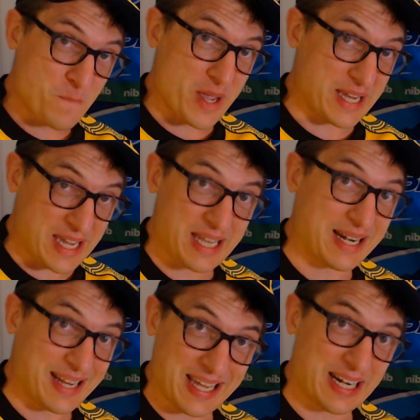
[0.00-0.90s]
Again and
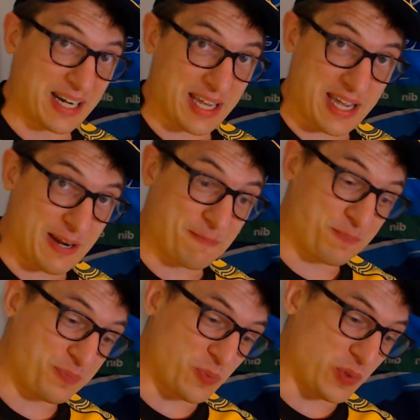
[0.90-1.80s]
again and again,
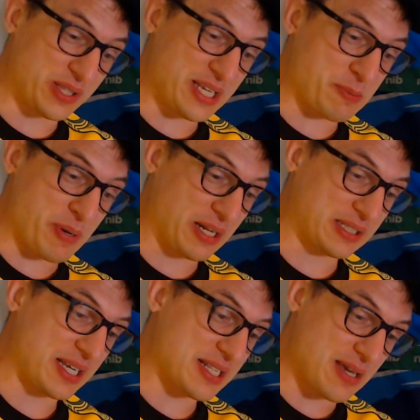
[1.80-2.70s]
with these
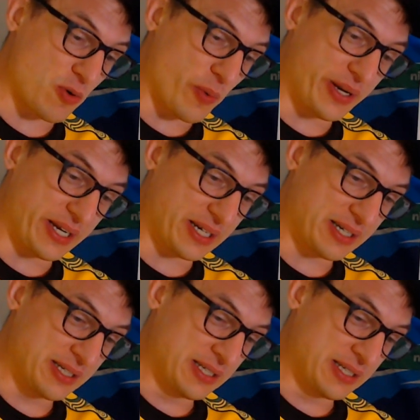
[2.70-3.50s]
penalties they were winning.